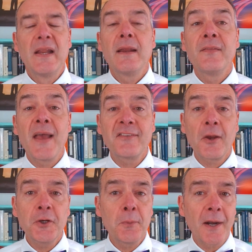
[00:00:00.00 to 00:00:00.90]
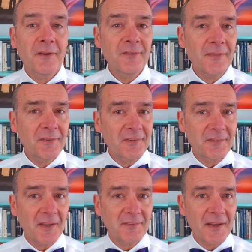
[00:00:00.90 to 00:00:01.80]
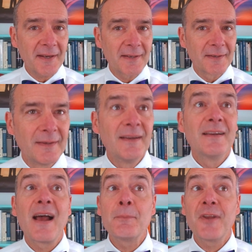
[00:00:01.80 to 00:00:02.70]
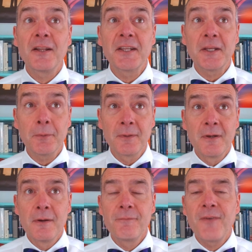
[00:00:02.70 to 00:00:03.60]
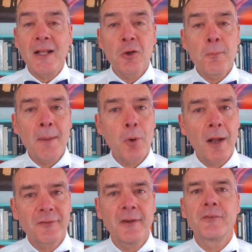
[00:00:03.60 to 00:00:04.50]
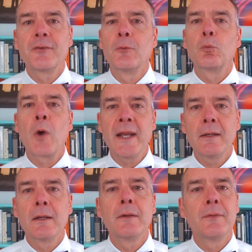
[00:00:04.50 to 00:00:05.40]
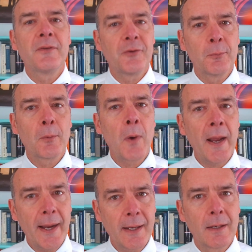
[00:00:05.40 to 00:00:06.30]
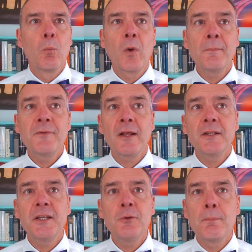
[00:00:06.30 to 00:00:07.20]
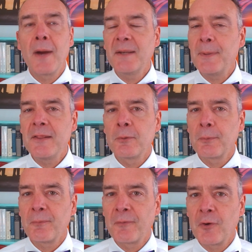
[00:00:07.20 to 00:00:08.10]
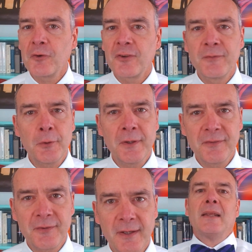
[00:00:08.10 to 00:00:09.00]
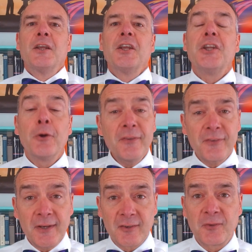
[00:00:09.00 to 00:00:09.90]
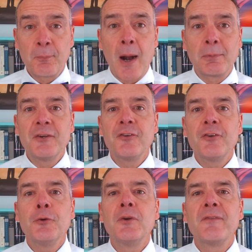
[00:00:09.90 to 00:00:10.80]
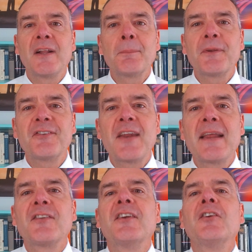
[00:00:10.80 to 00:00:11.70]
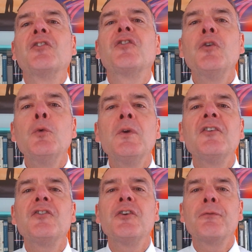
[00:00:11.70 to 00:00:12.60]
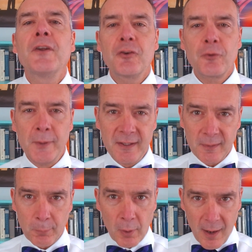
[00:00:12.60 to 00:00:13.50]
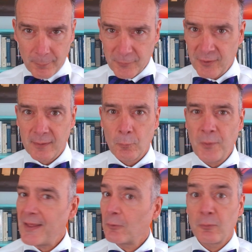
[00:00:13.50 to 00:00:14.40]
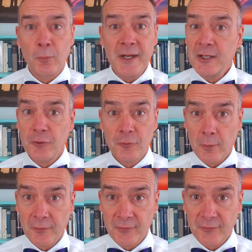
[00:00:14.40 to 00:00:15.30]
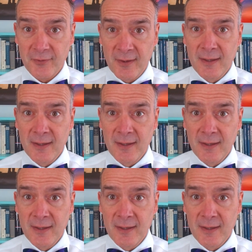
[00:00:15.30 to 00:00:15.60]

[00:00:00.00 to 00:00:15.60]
And that's how you write a synthesis essay. I'm telling you, follow my process. Write the Zuba way. What I'm telling you might be the reverse of your instinct. Your instinct is probably to develop a stance as soon as you finish reading the prompt without reading your sources.